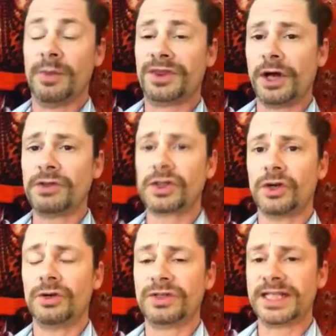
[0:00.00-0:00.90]
But those
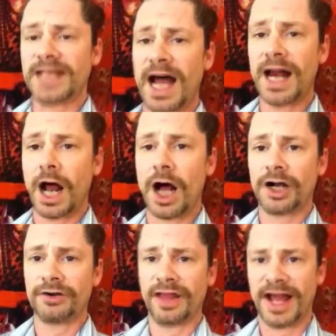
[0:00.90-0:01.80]
who did not
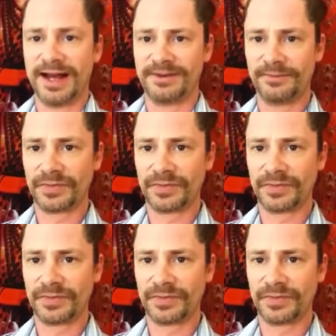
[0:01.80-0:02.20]
honor that,